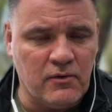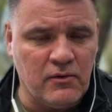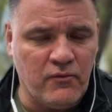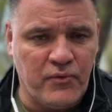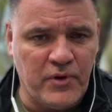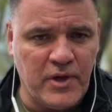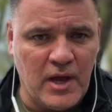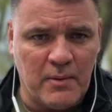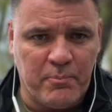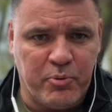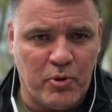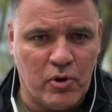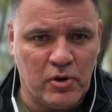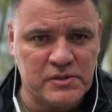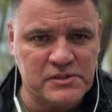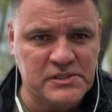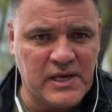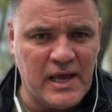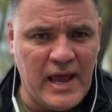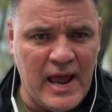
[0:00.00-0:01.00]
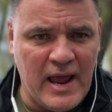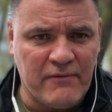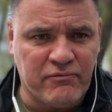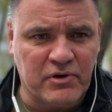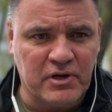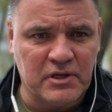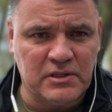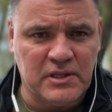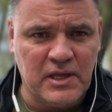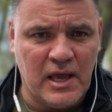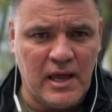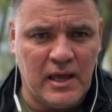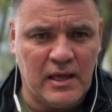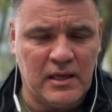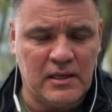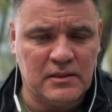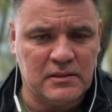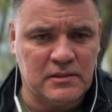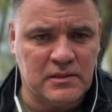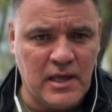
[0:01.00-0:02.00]
weapons every
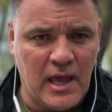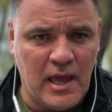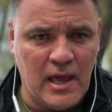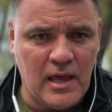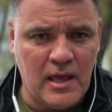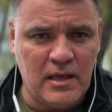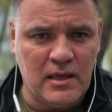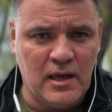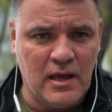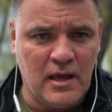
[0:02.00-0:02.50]
day, day